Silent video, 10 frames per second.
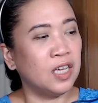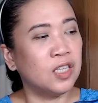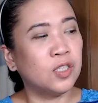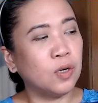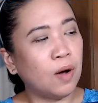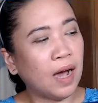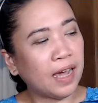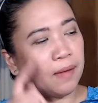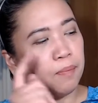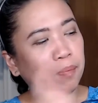So
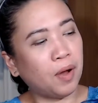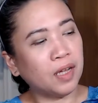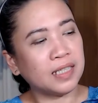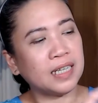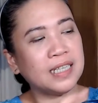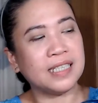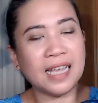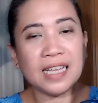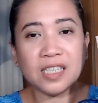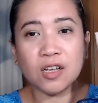I bought the
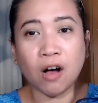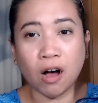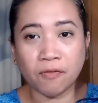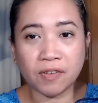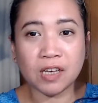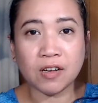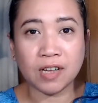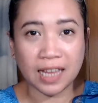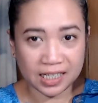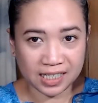Intense Coffee
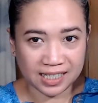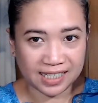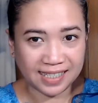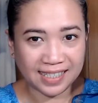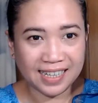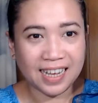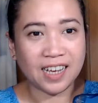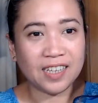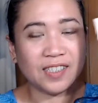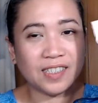collection
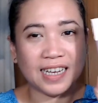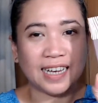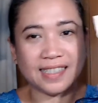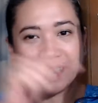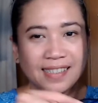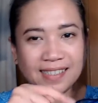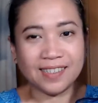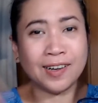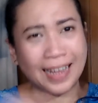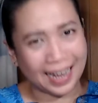under that
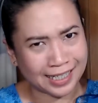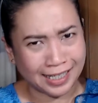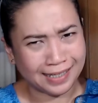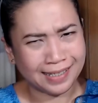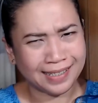collection.